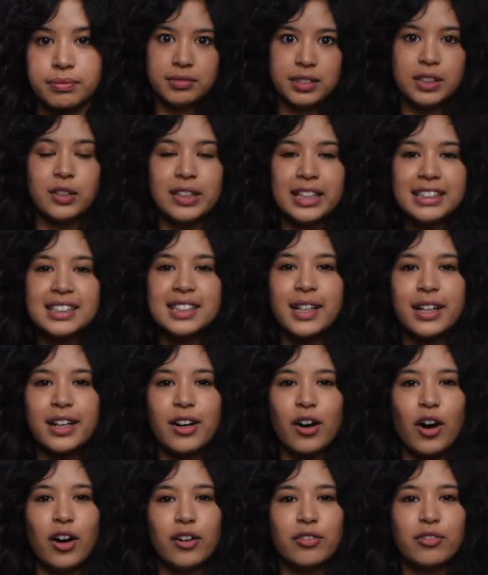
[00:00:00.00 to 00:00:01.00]
So let's
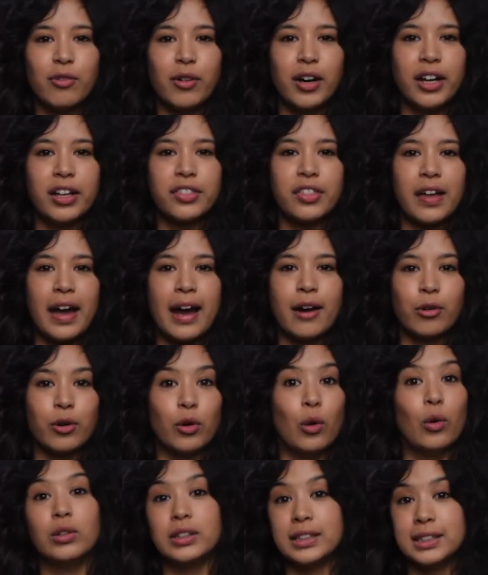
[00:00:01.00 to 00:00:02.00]
kick off with our
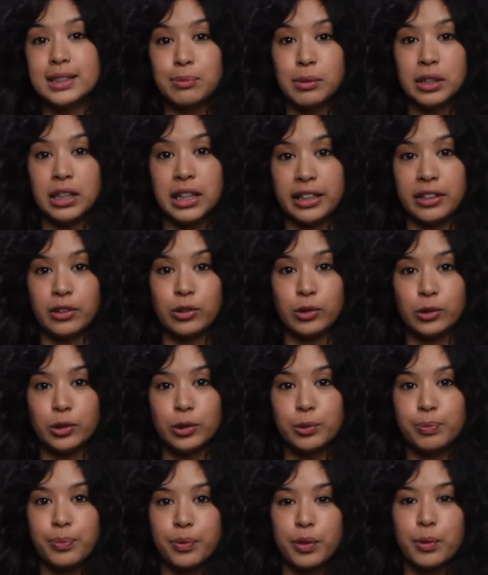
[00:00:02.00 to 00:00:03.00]
oldest millennial
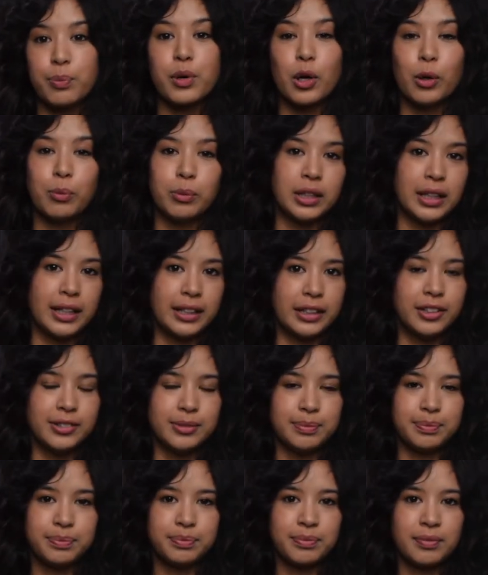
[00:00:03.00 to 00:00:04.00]
group, the Pro
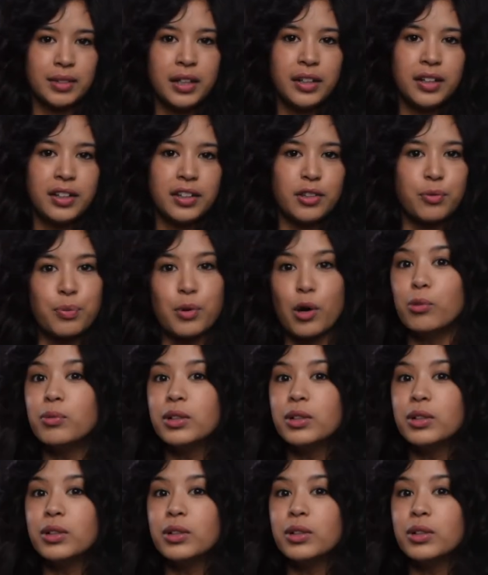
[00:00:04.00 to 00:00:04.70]
Millennial. The Pro